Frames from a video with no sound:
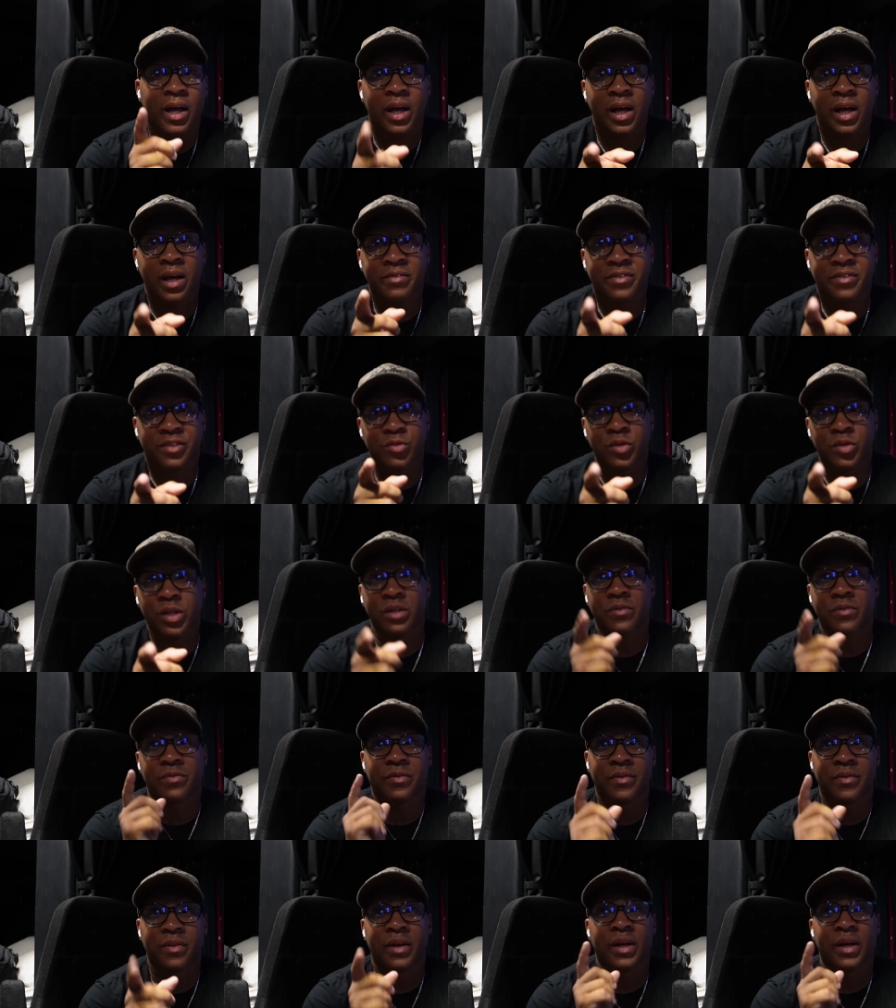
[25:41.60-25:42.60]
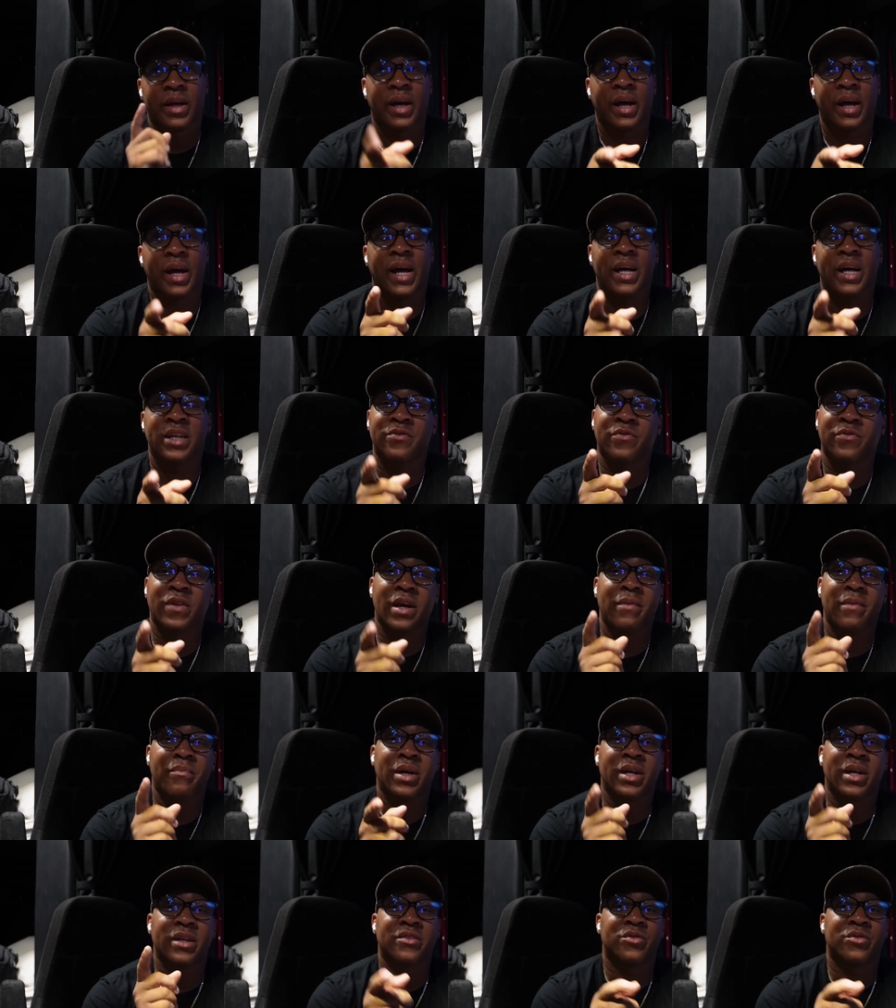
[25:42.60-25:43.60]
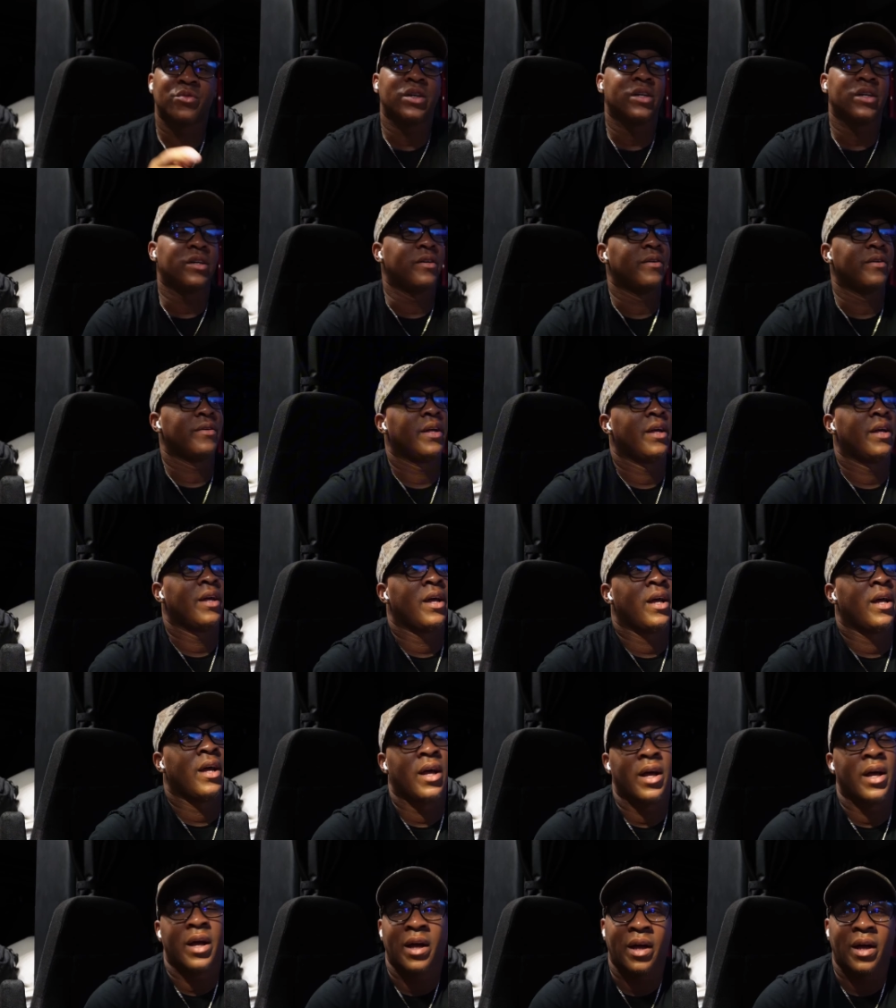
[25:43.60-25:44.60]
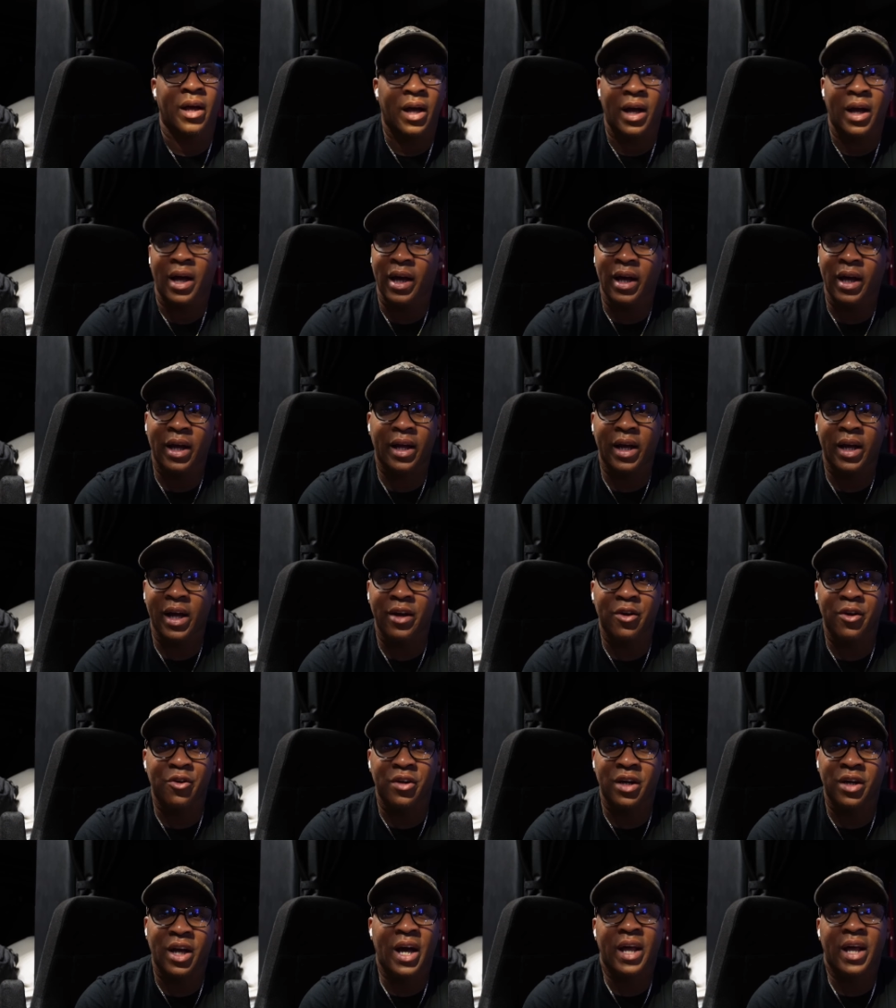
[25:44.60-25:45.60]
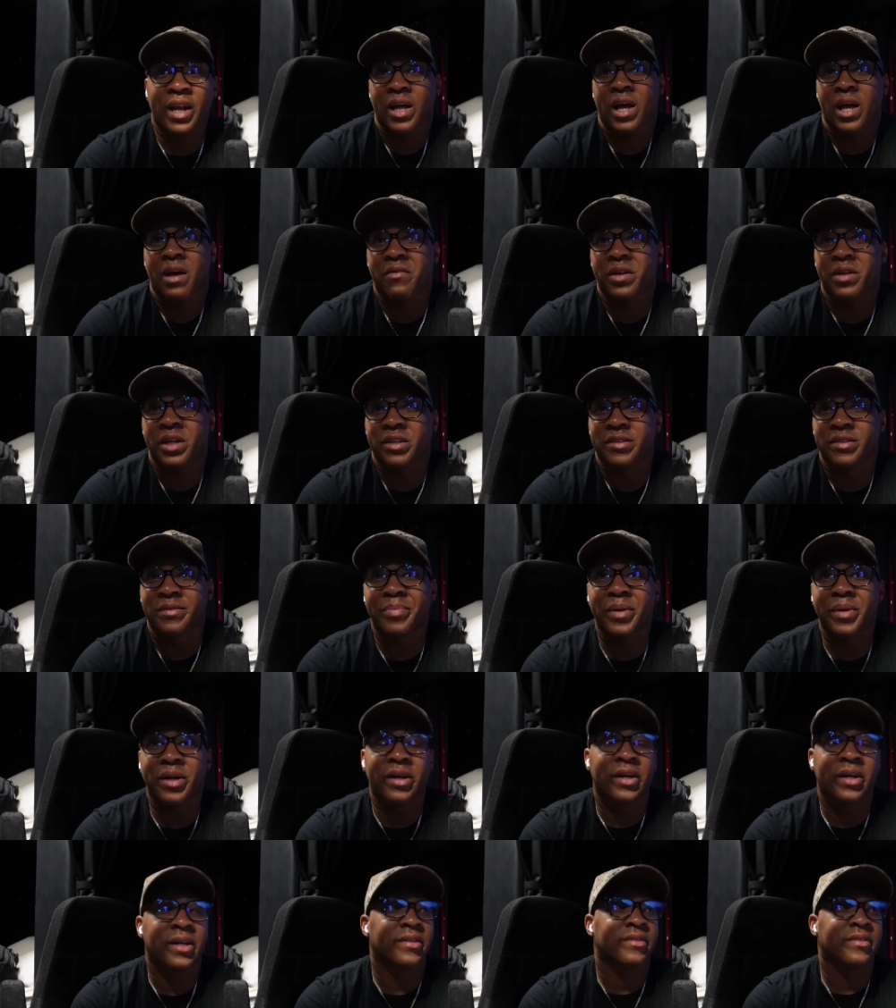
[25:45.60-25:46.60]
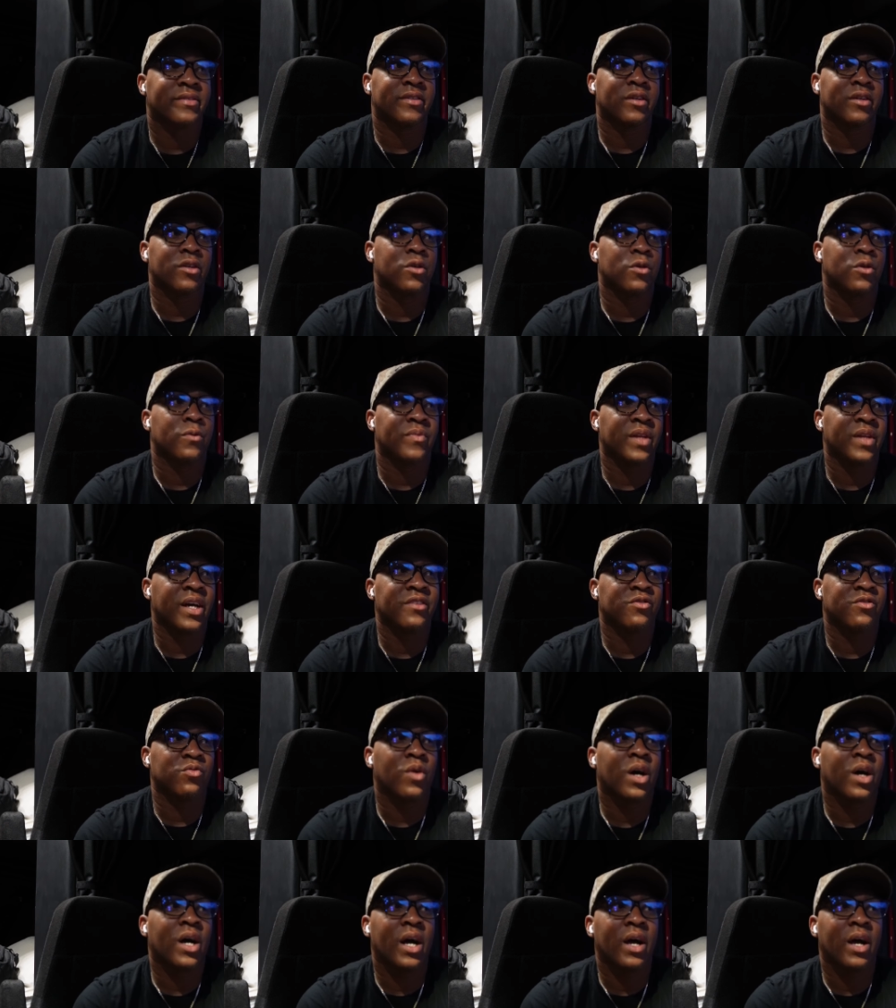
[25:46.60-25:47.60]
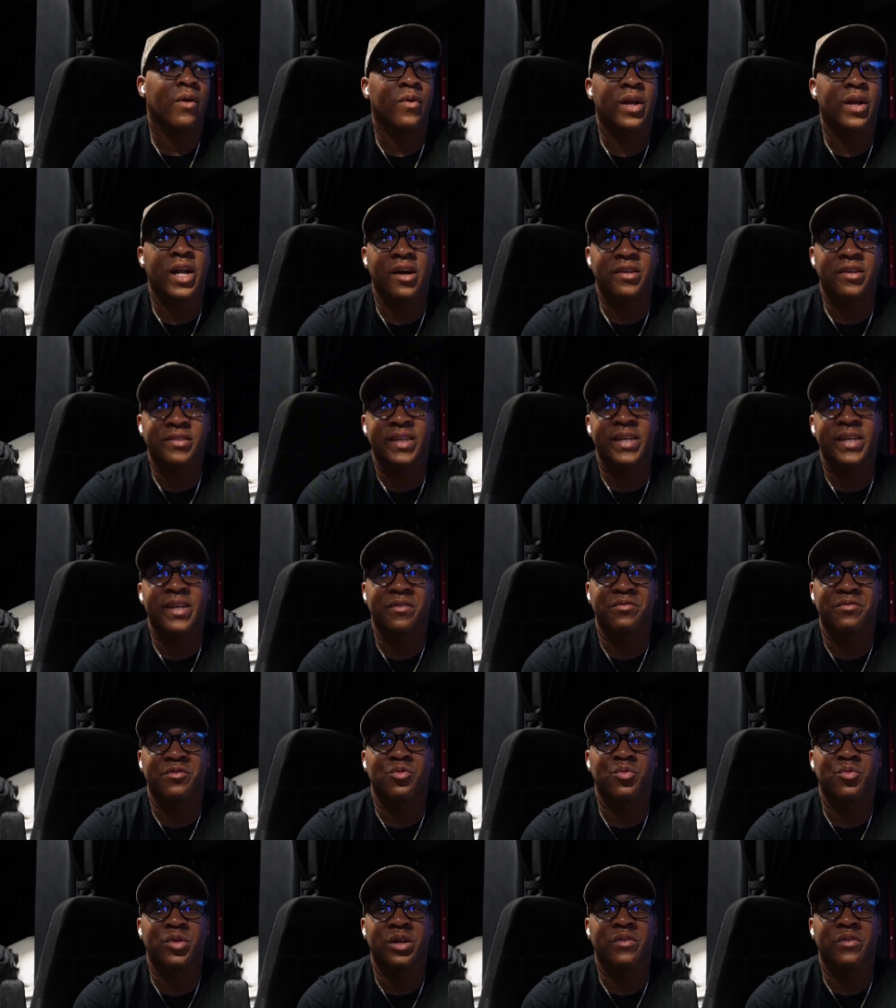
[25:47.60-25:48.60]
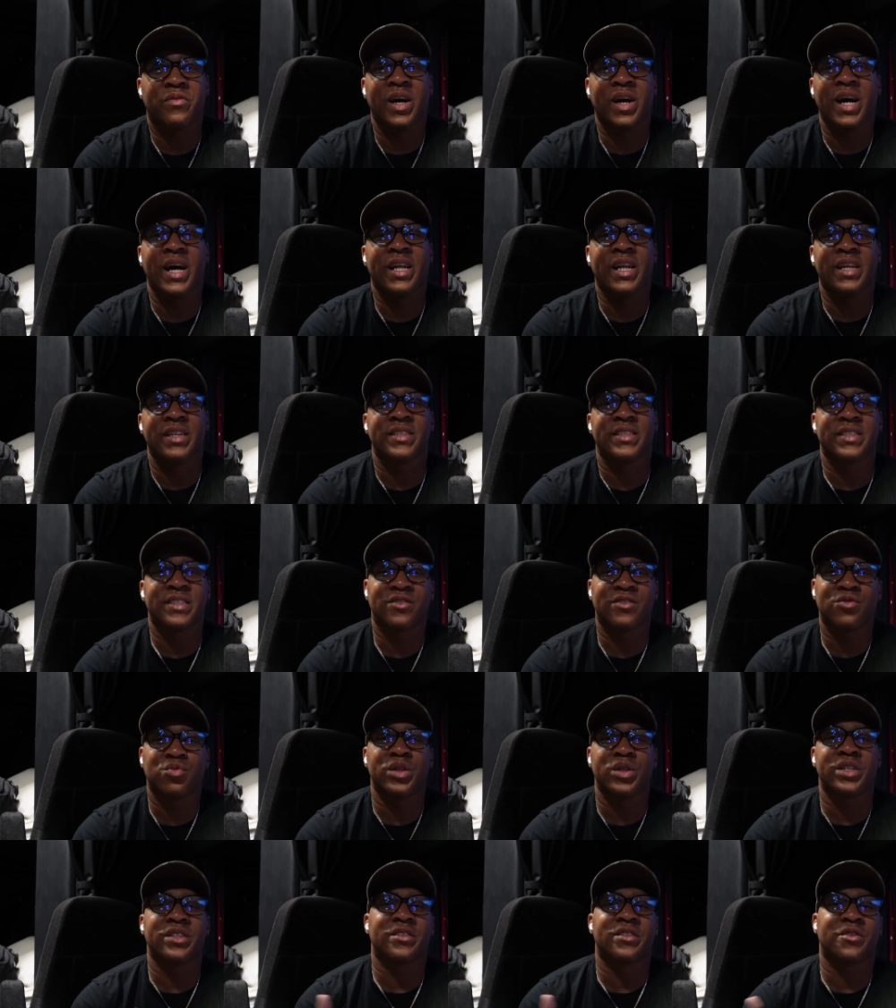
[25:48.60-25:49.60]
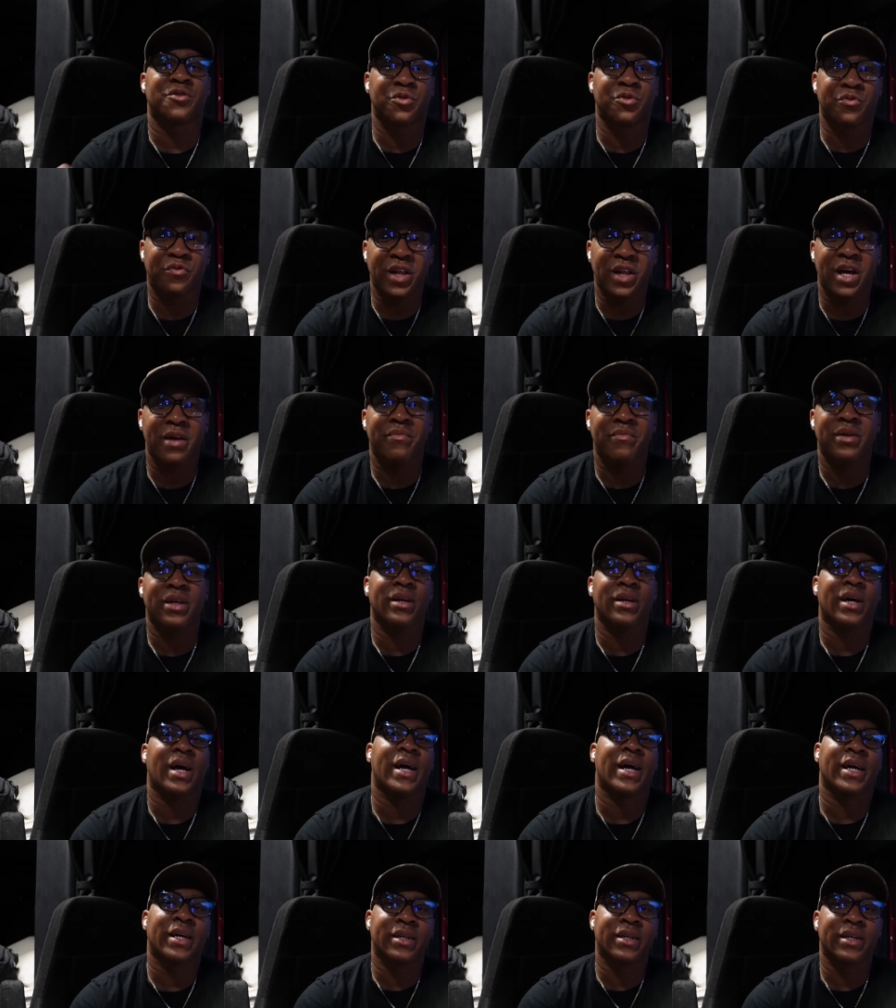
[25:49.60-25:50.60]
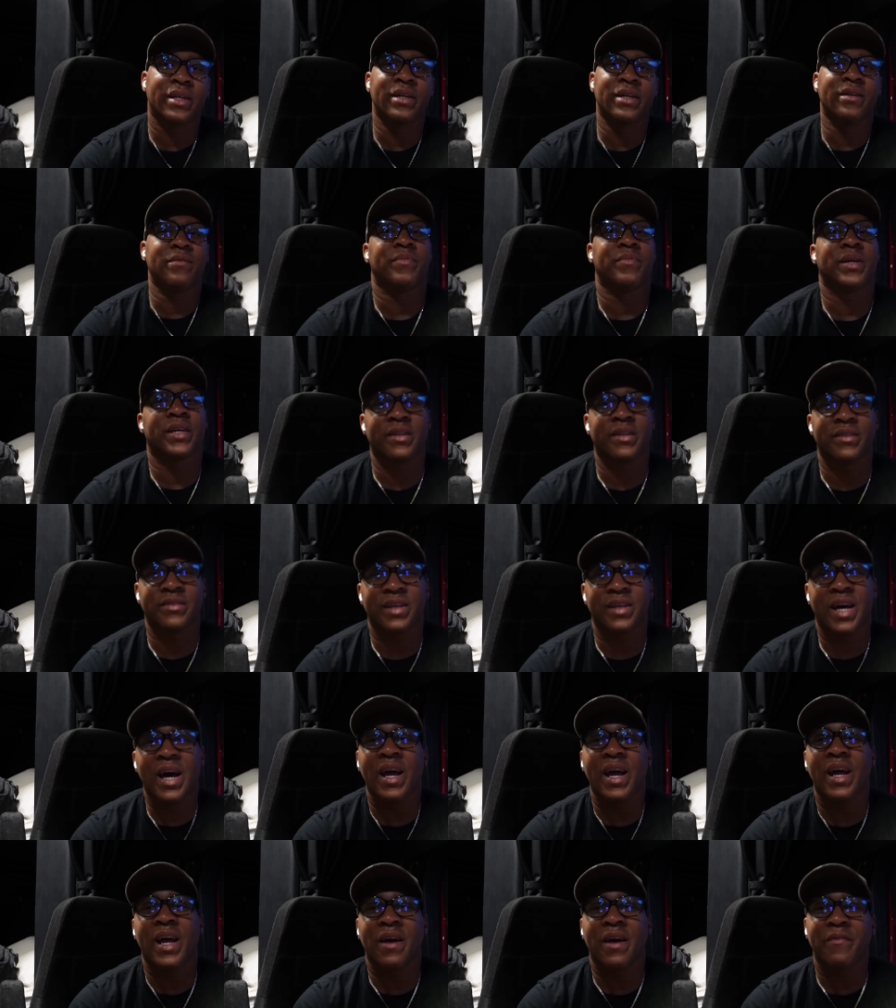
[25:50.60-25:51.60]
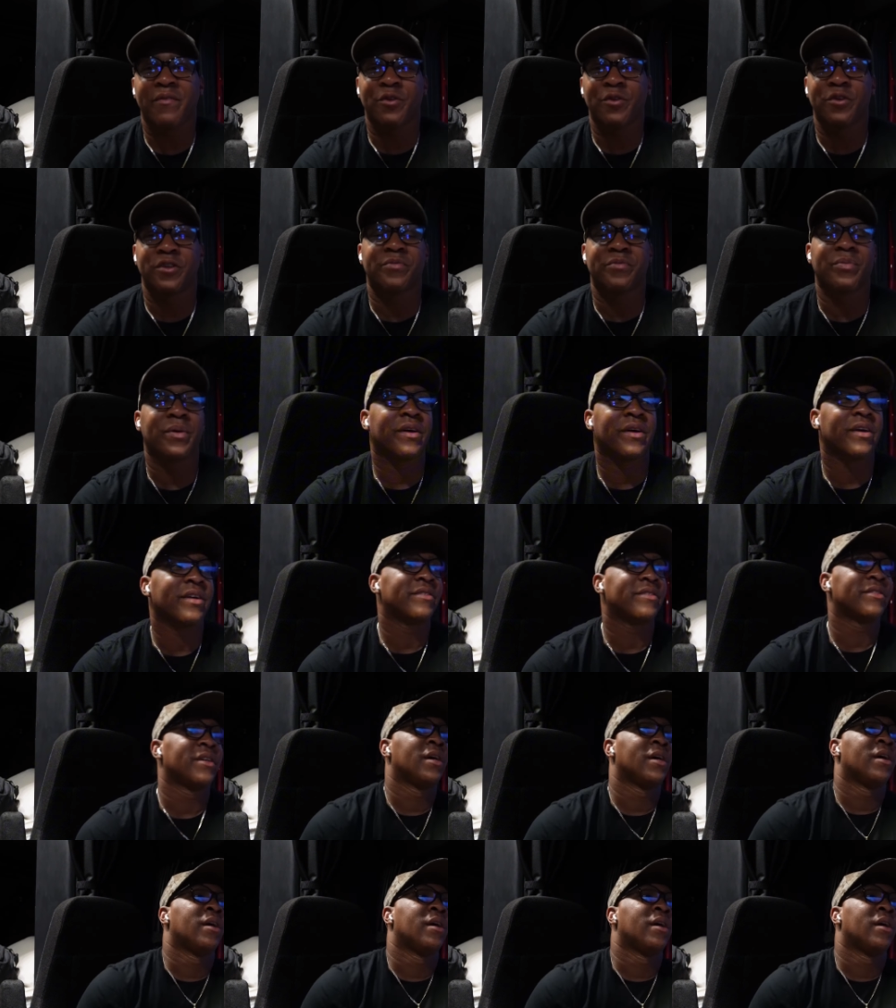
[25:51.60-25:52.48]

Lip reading: F2F has flatbed as well. I ain't got no, I didn't have any experience. So that's why when I was at F2F, I didn't just switch to flatbed. I couldn't, because I didn't have no experience.